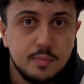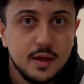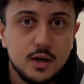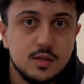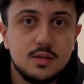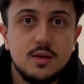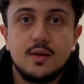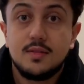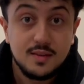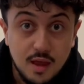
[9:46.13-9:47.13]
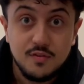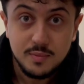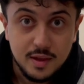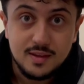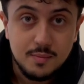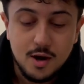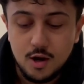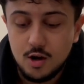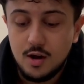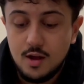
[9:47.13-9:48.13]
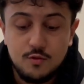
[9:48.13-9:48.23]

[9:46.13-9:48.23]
players, then definitely play D-Barrier.